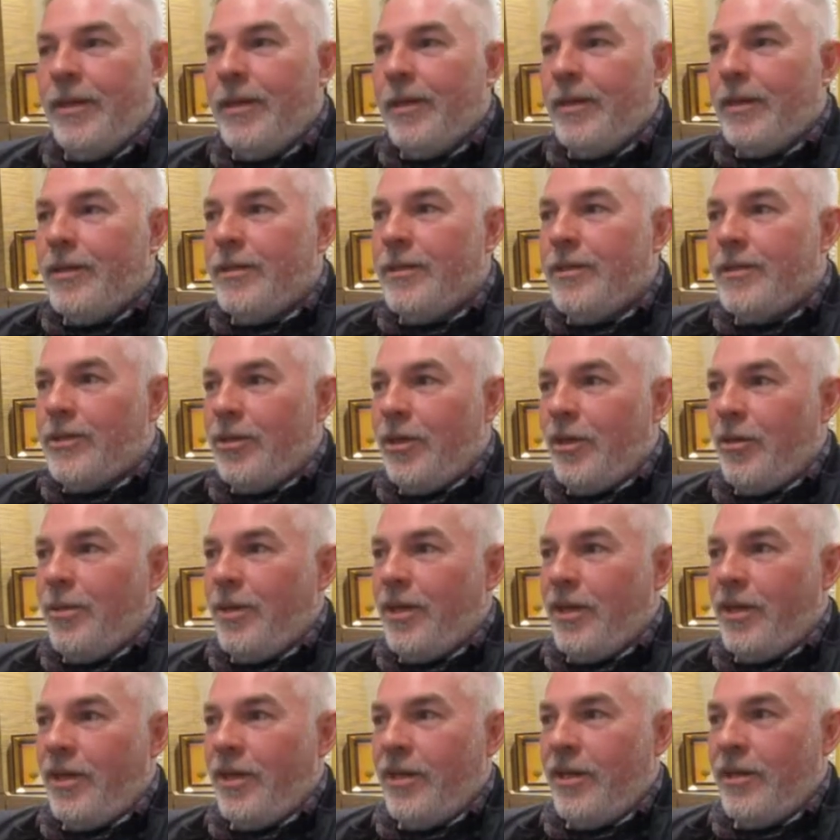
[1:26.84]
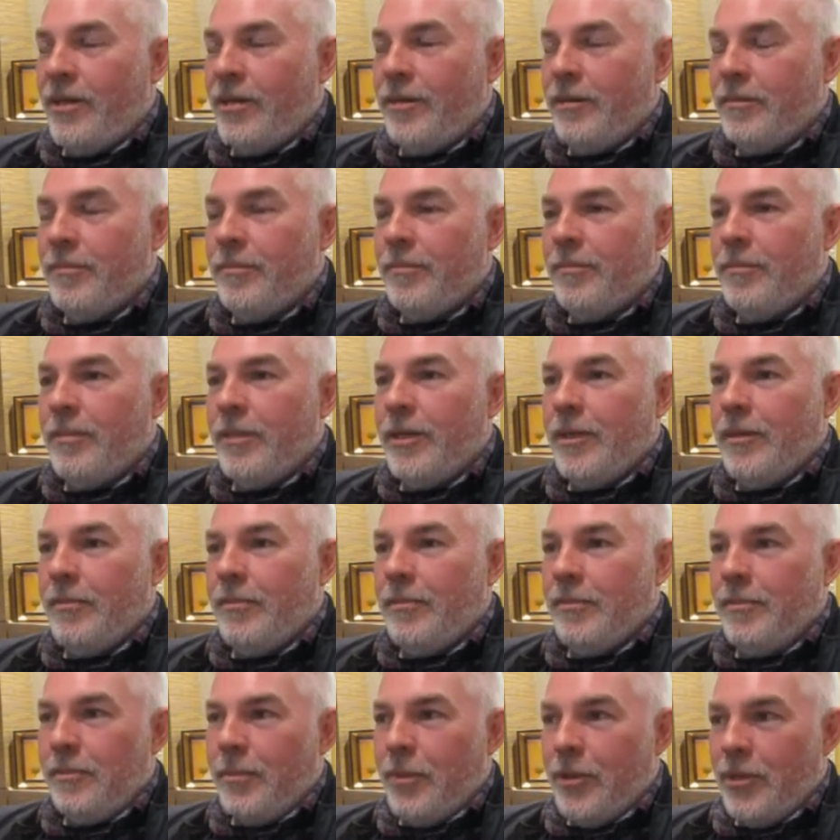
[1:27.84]
Serbia,
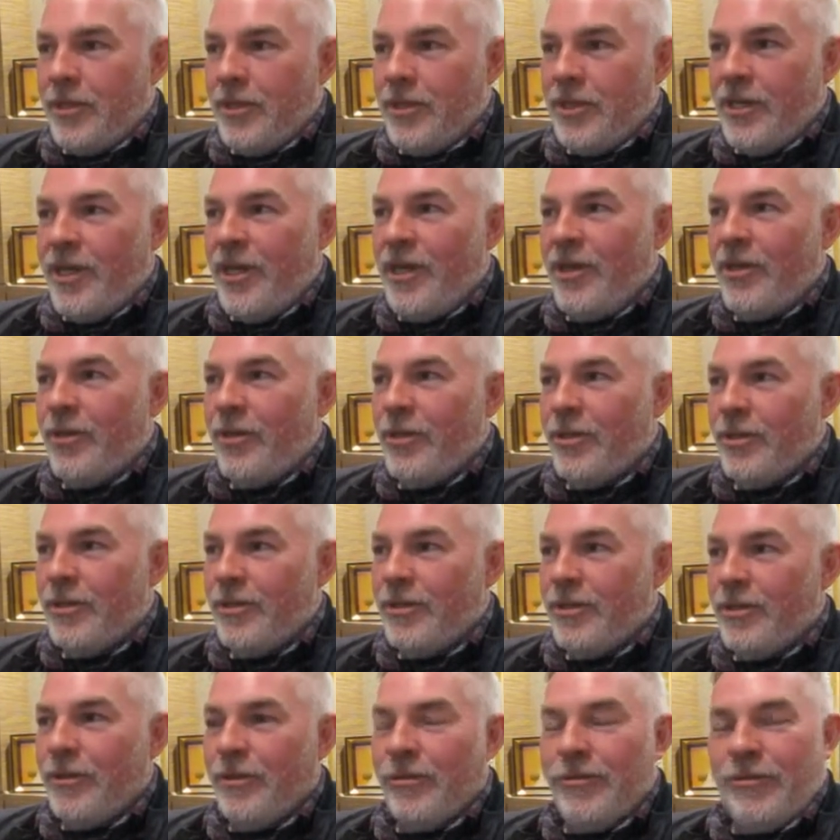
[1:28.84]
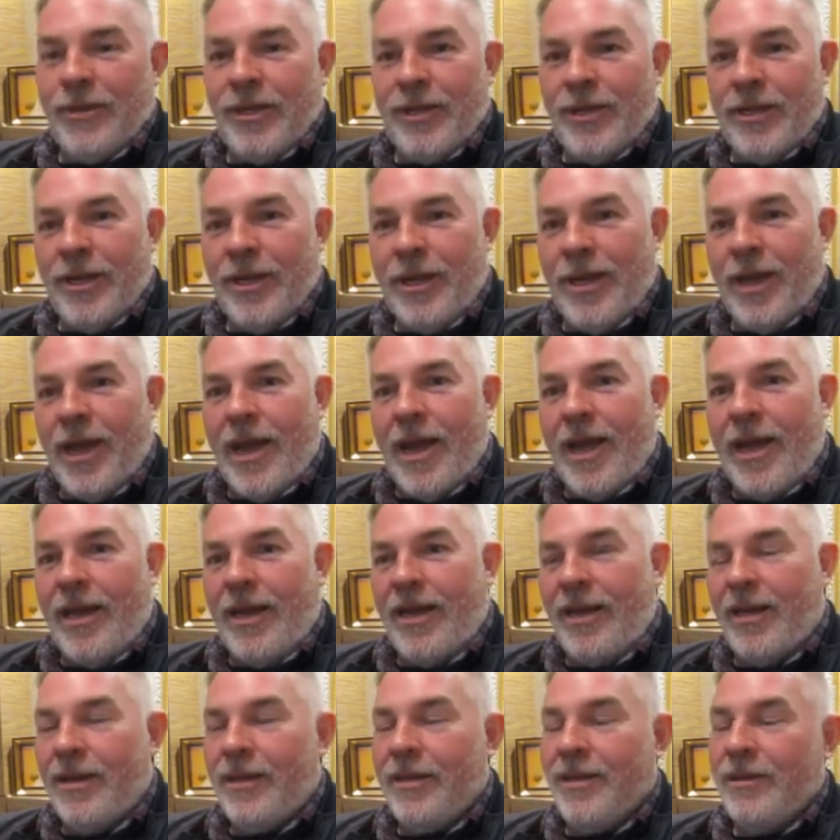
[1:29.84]
Bosnia-Herzegovina
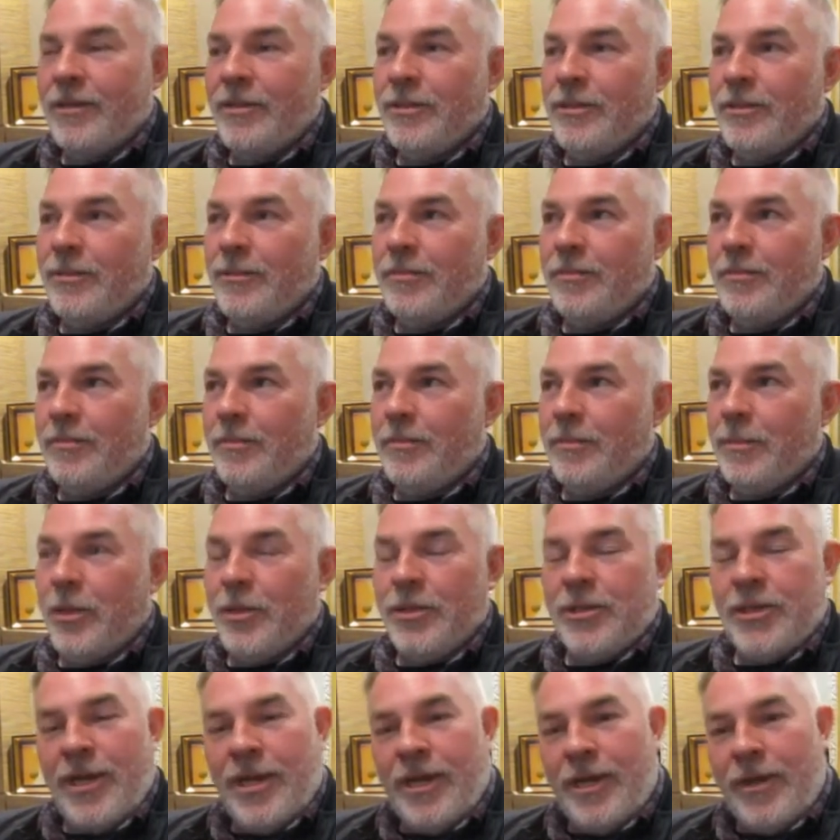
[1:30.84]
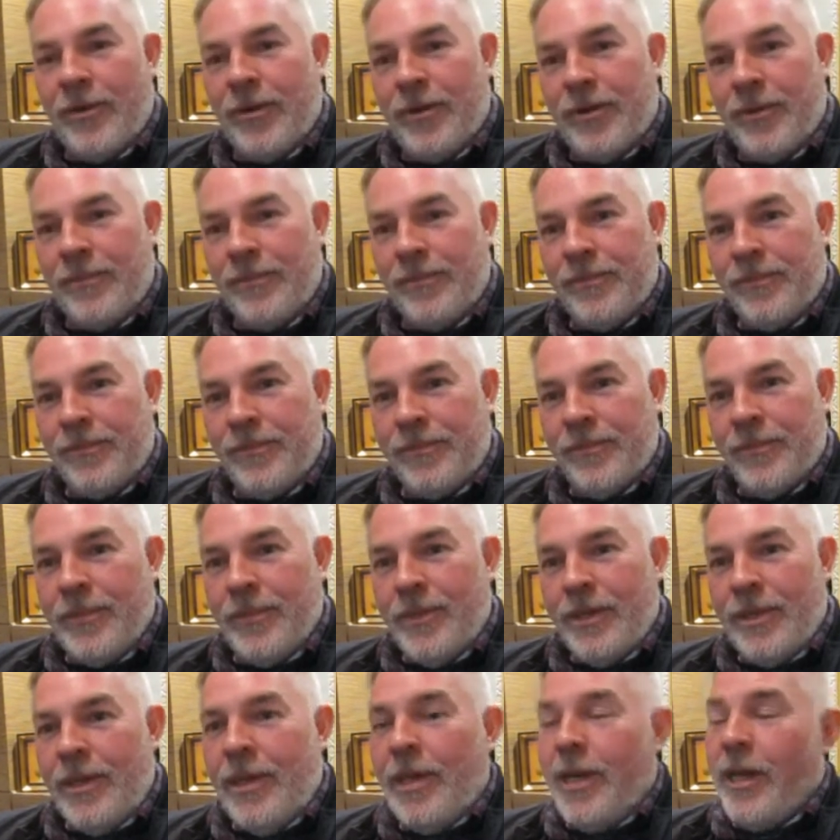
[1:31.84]
and Montenegro.
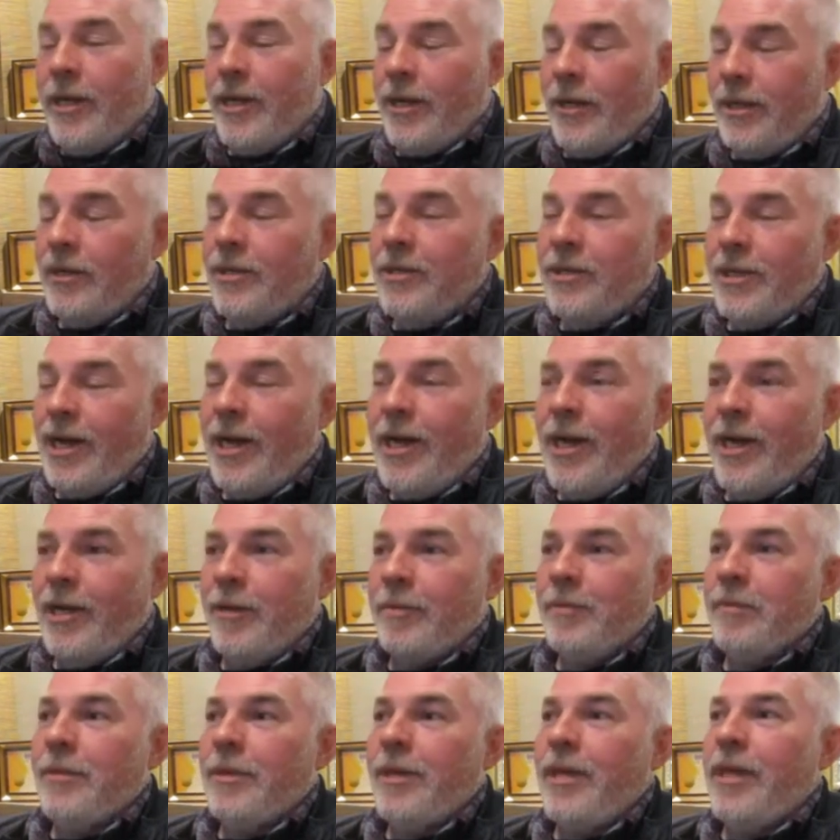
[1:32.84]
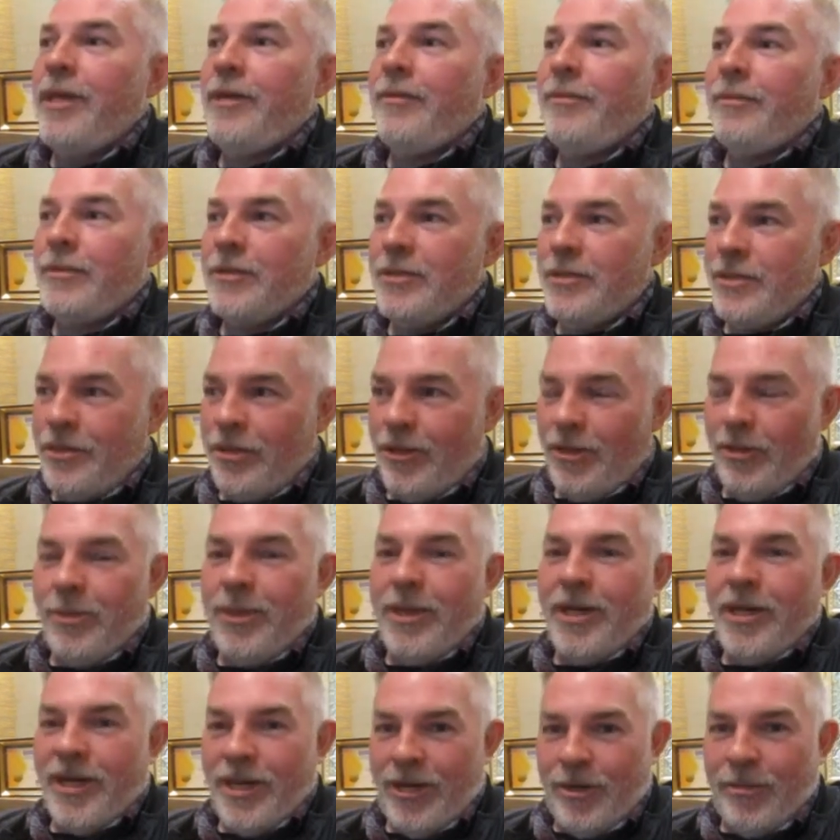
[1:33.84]
And at the time, even Serbia
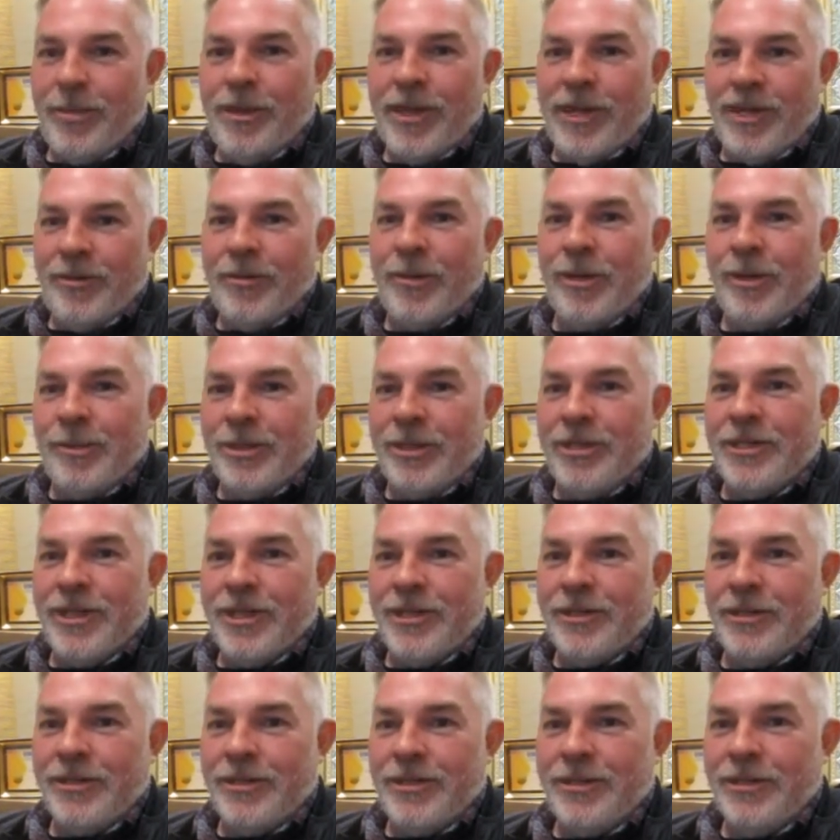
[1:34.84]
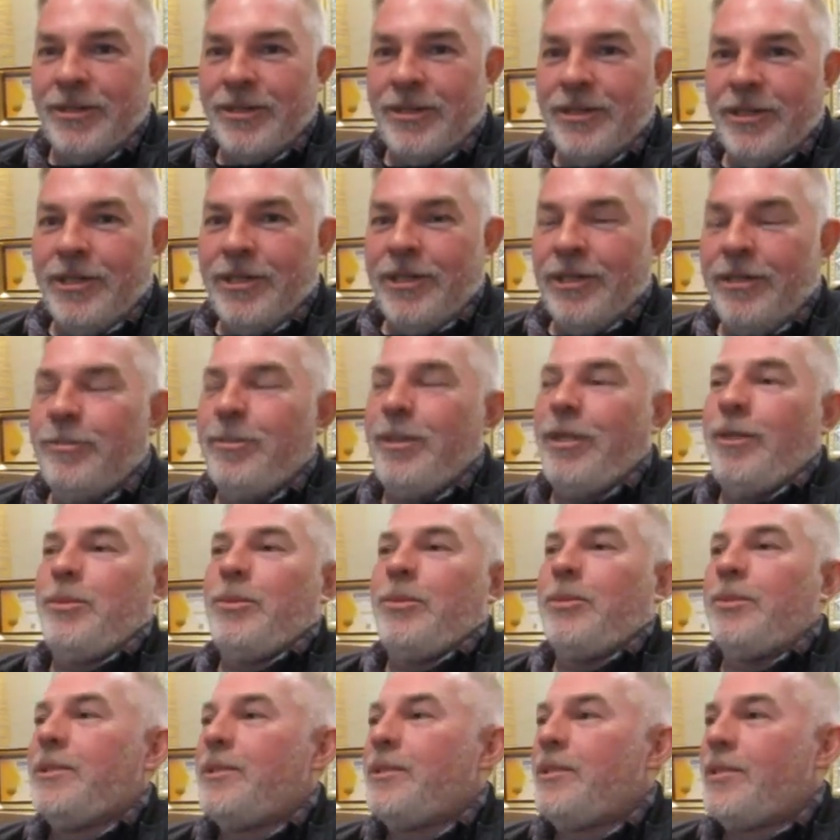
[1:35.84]
had a bad reputation. People
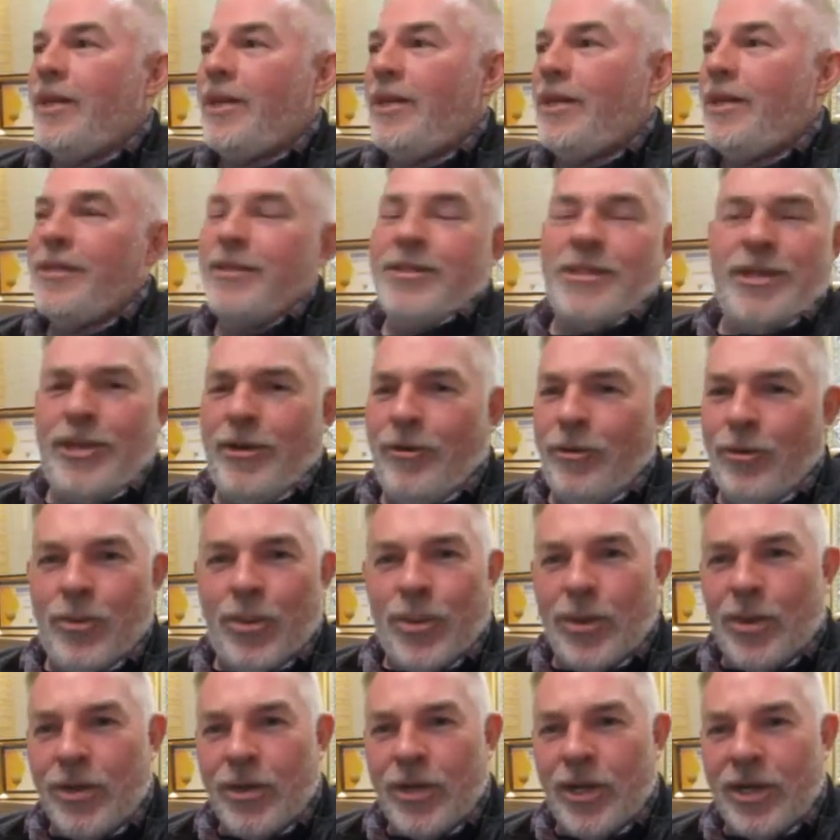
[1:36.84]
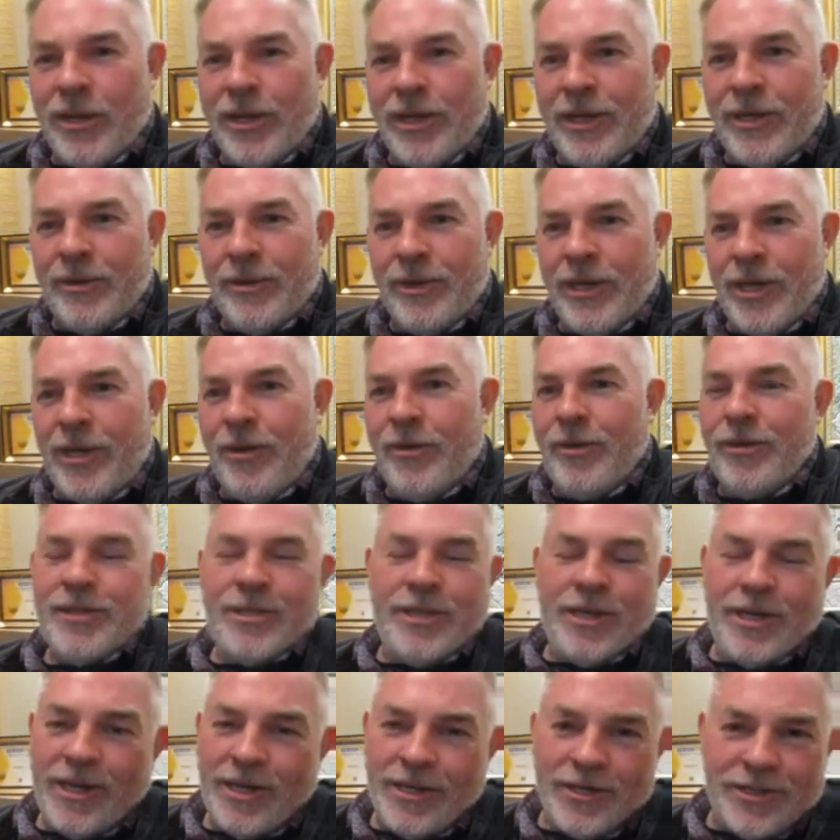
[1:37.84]
would say, isn't there a war going on there?
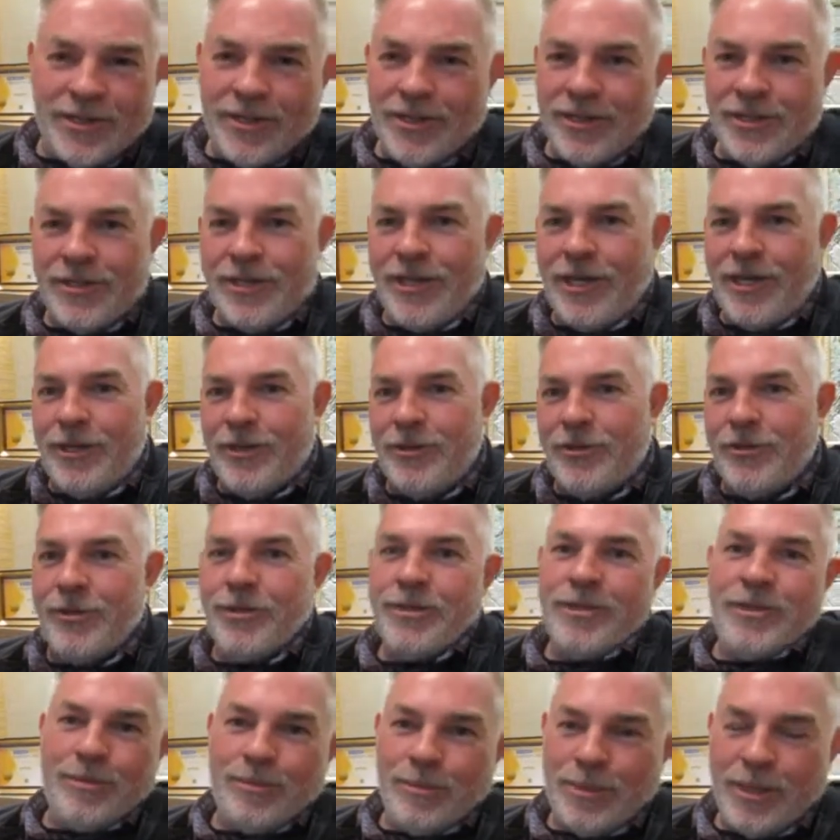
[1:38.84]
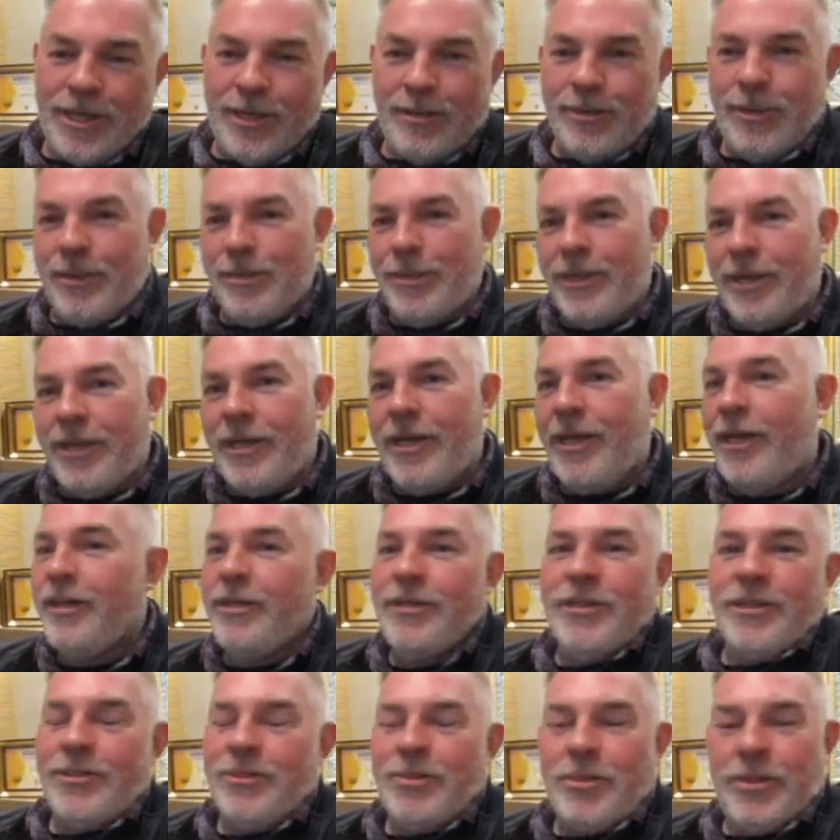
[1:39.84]
Isn't it dangerous? And blah, blah, blah. And it
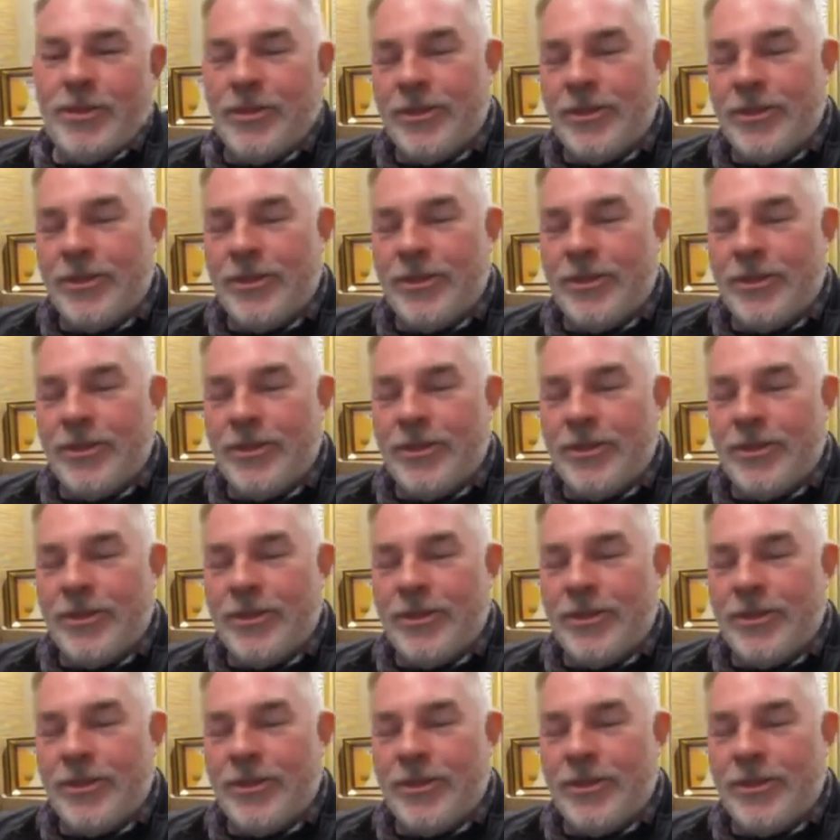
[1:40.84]
just wasn't.